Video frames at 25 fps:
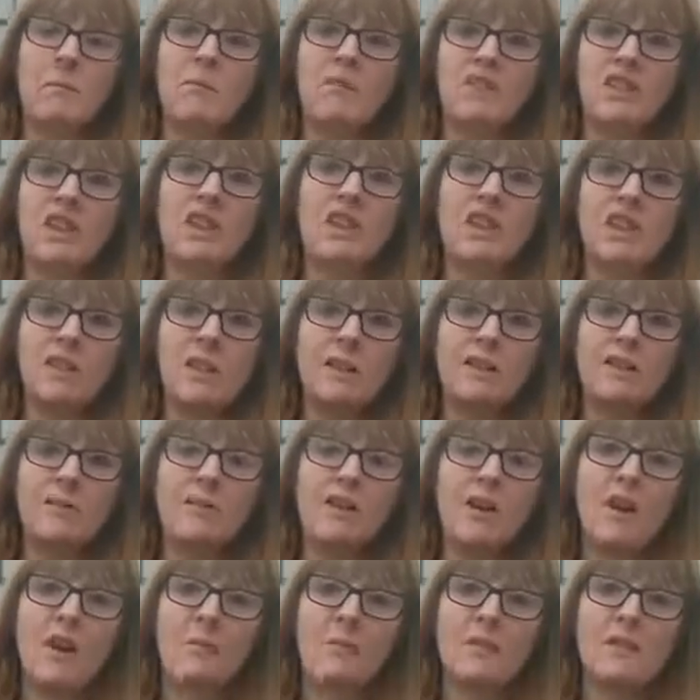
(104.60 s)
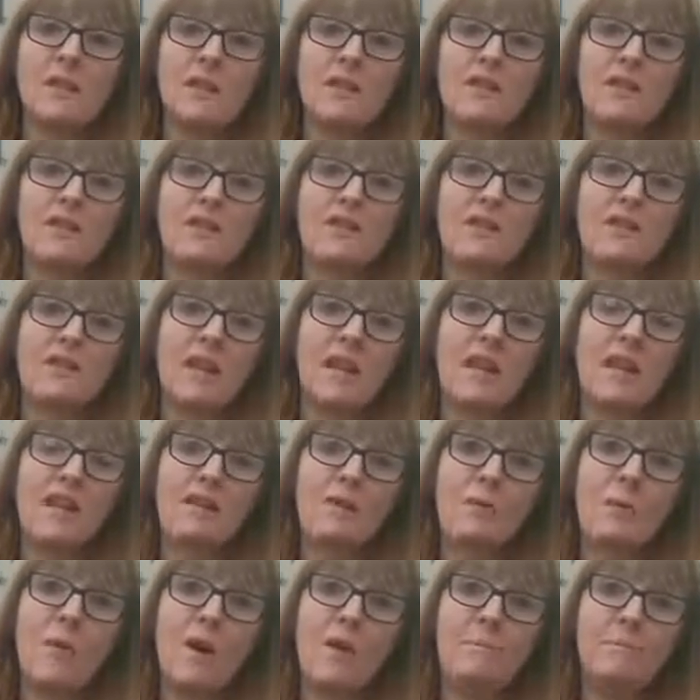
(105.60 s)
was diagnosed with hypertension
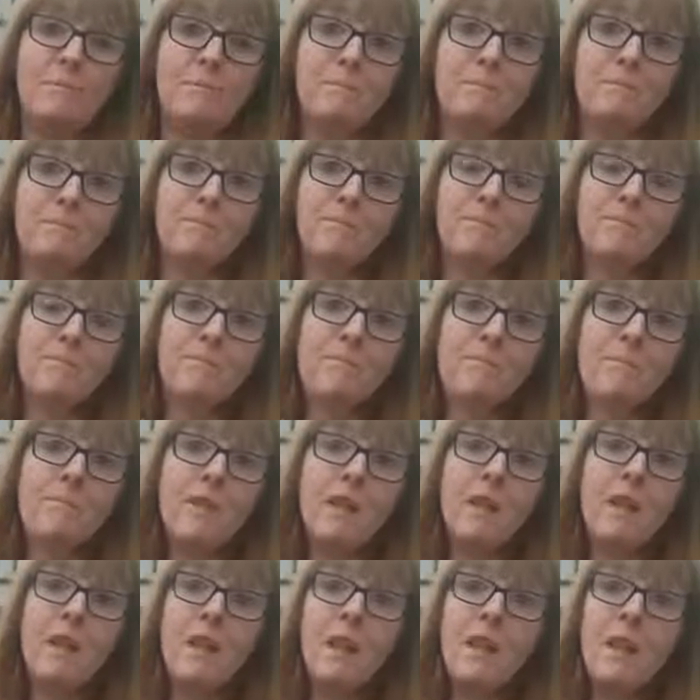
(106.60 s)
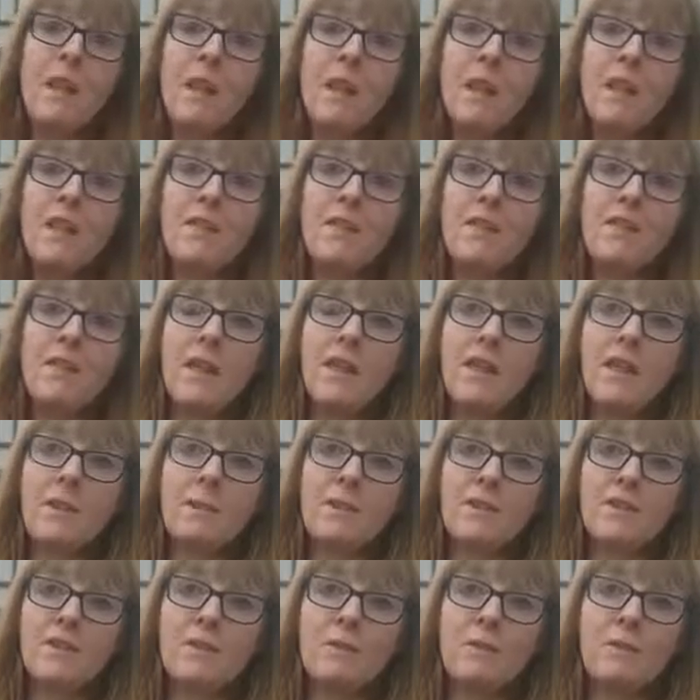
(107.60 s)
stage 1. Then I
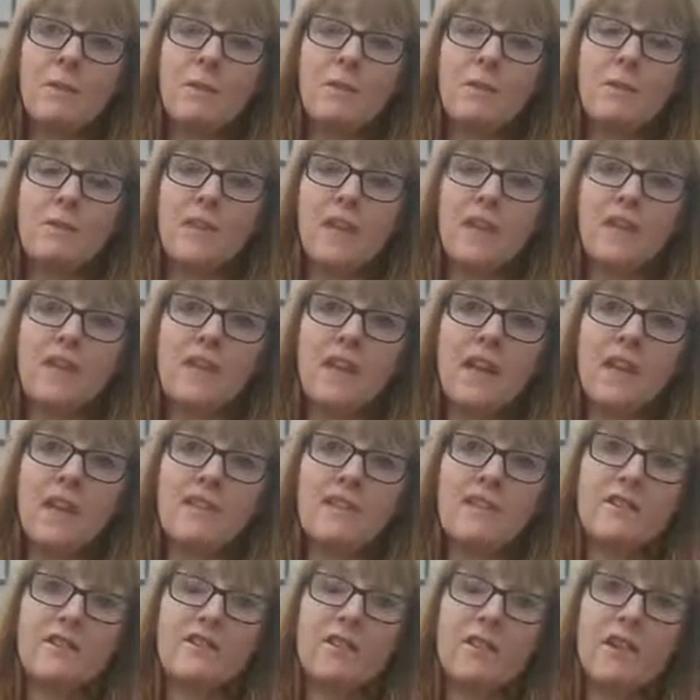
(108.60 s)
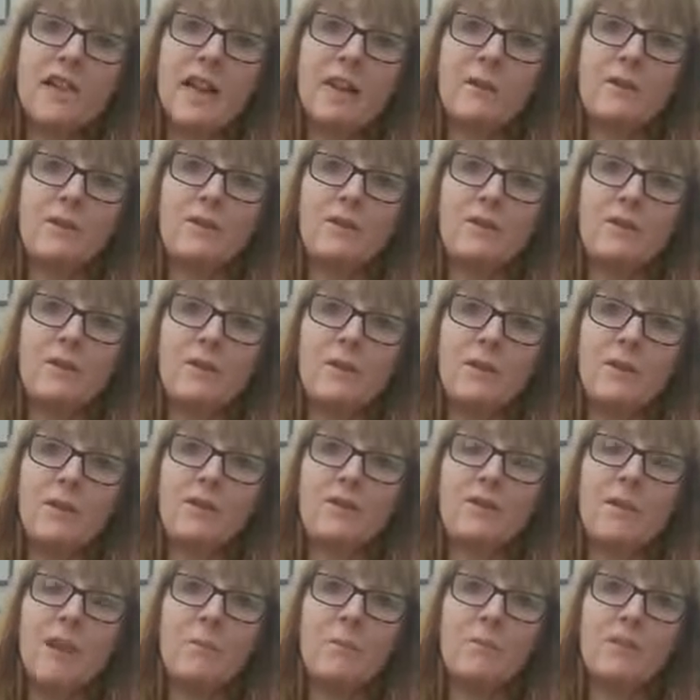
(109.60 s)
whistleblew within Thanet District Council on
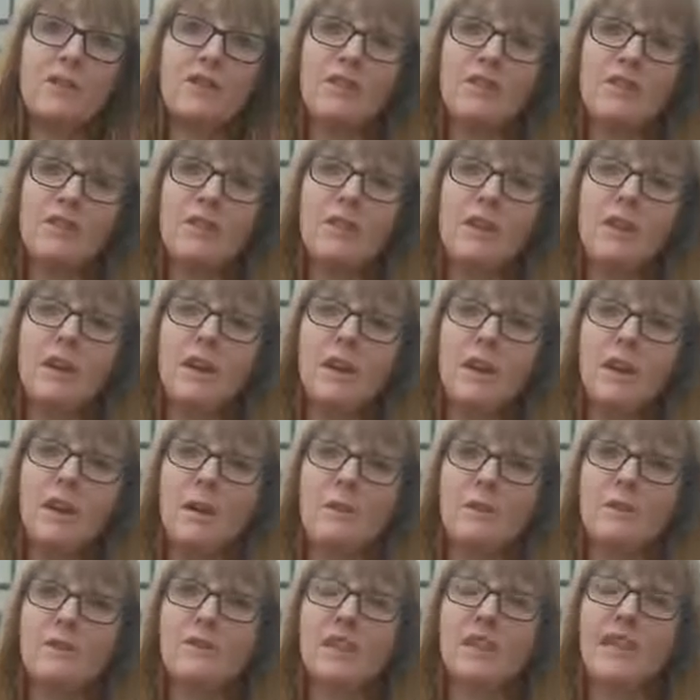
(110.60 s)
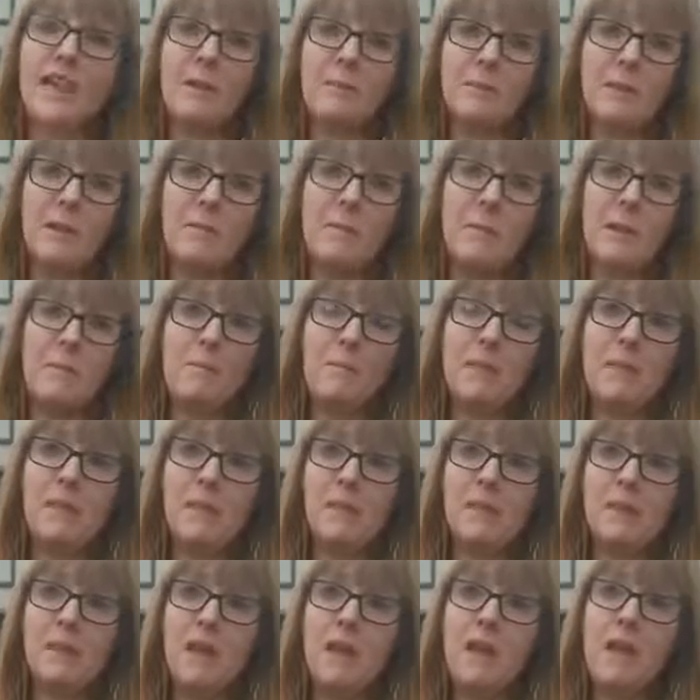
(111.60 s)
corruption. I was a cabinet member.
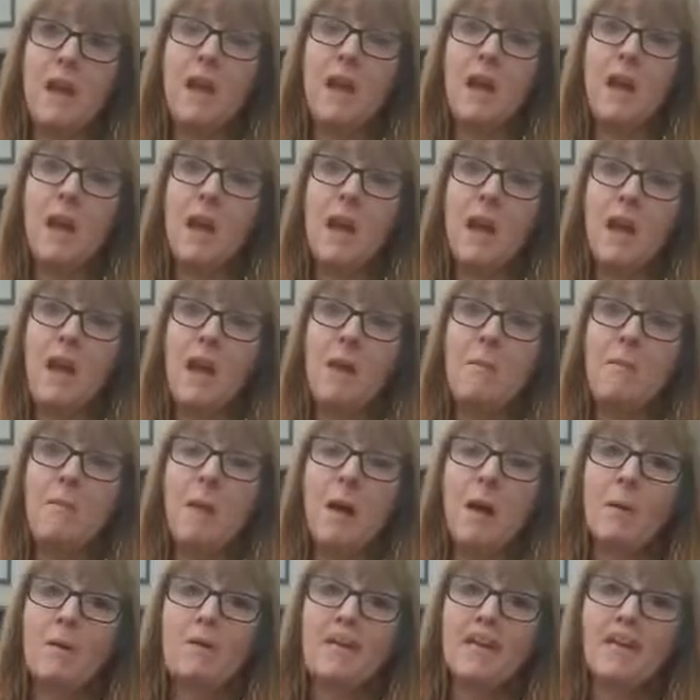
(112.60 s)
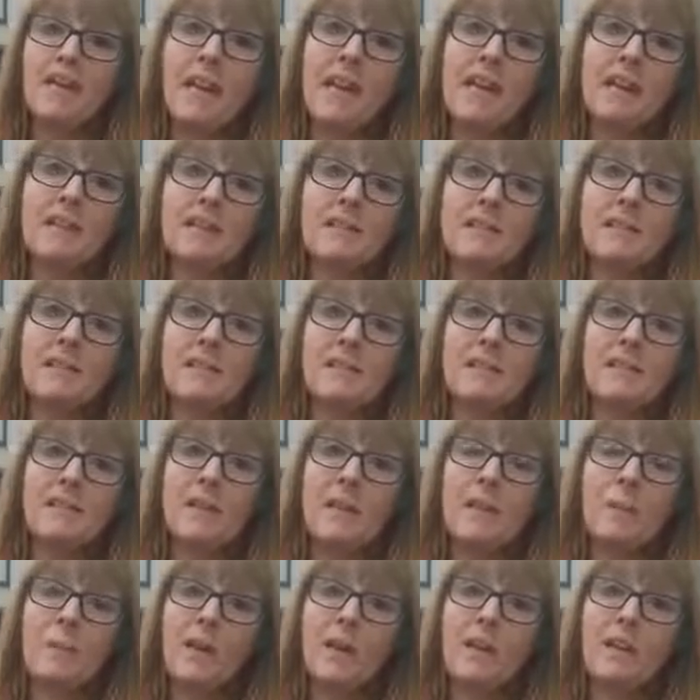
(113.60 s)
I was sacked
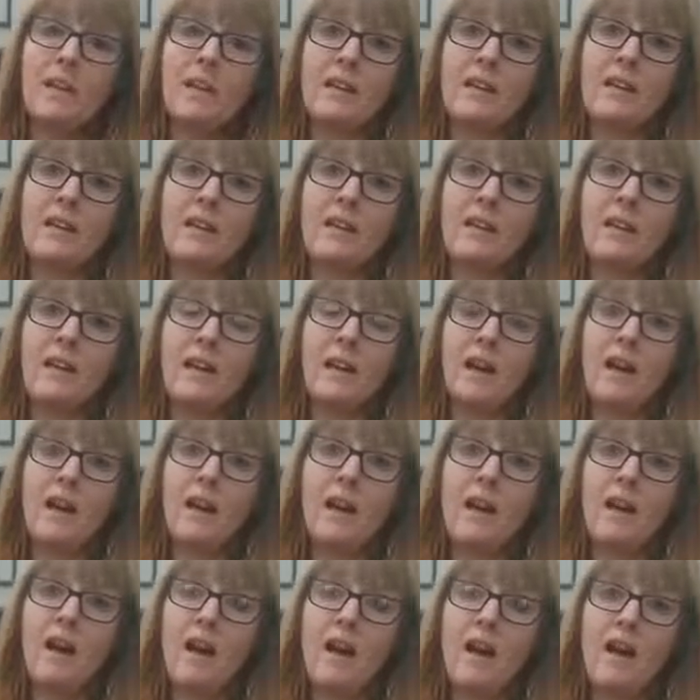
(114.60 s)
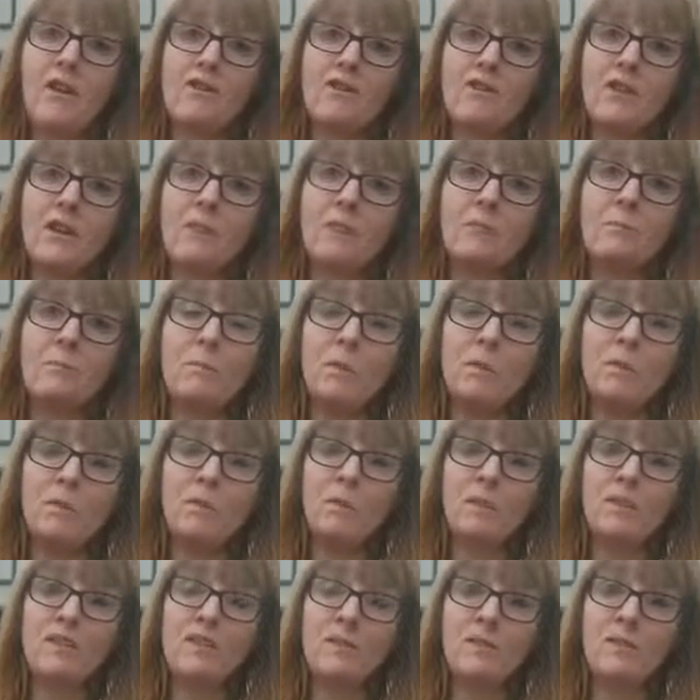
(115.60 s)
a week after I blew the
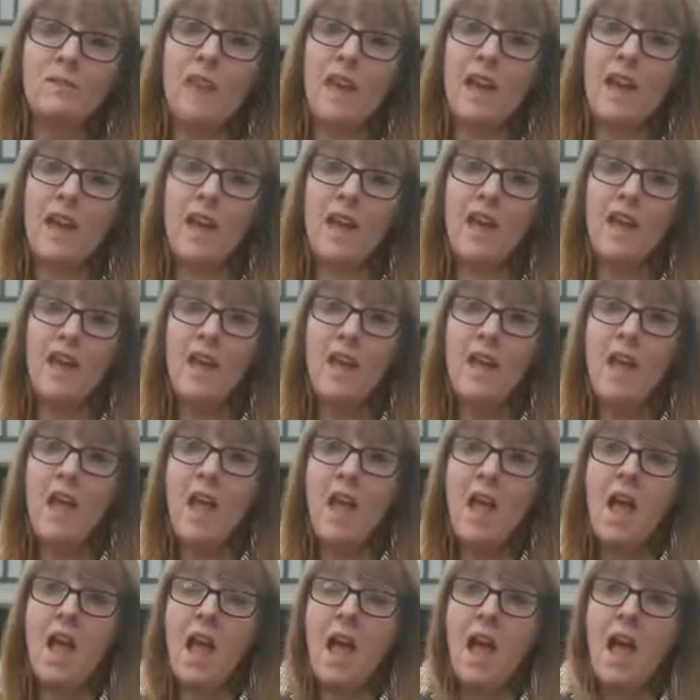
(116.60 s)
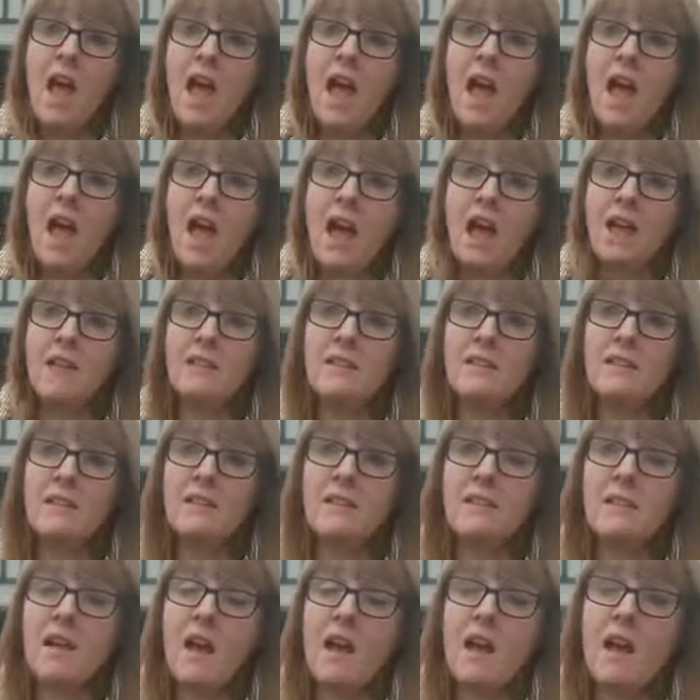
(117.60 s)
whistle there.
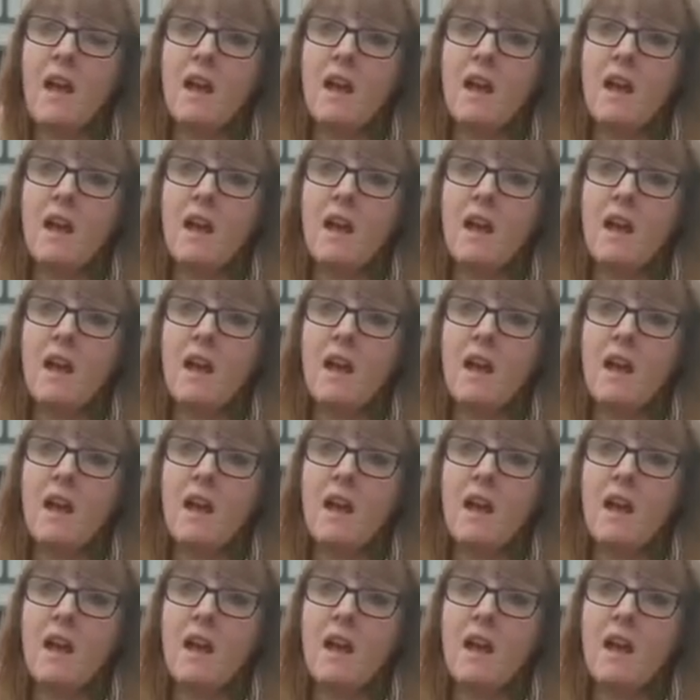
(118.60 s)
And